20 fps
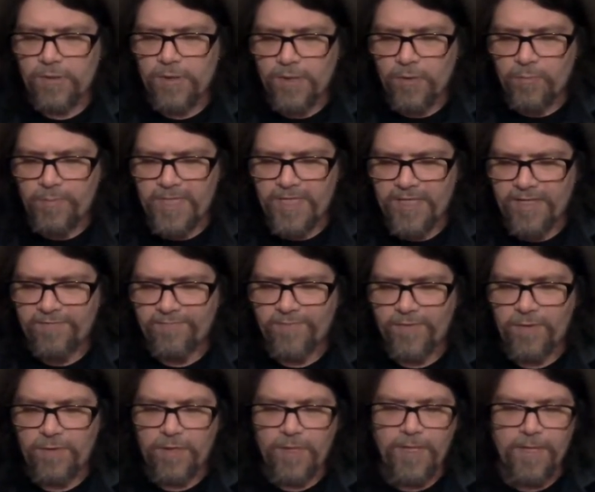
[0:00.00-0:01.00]
little bit
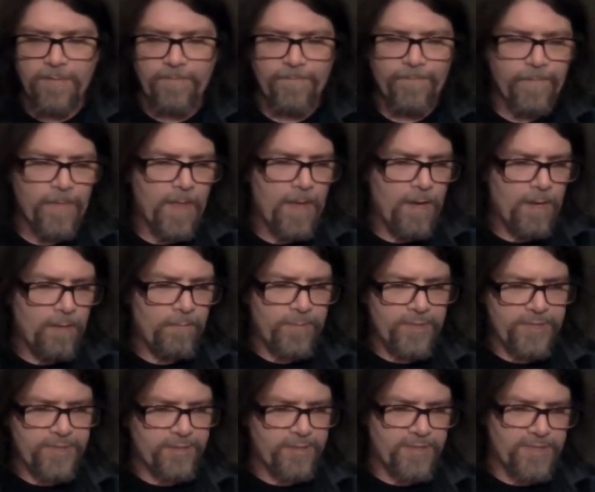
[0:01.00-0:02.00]
differently, but
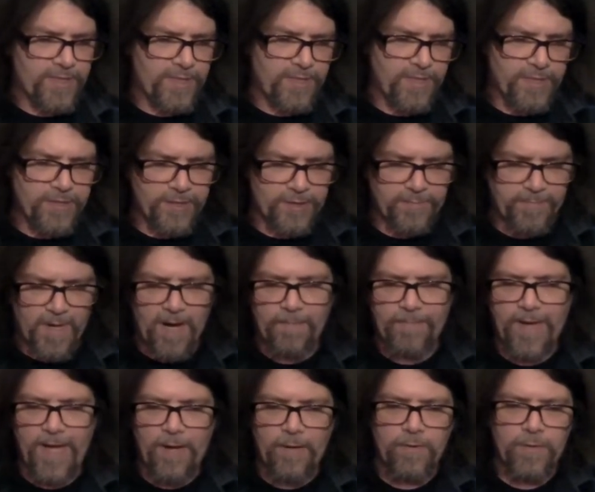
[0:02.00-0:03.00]
you can see they just pop
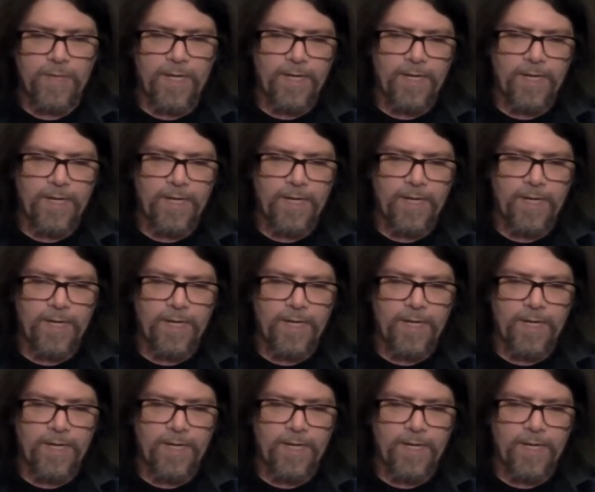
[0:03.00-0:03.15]
out.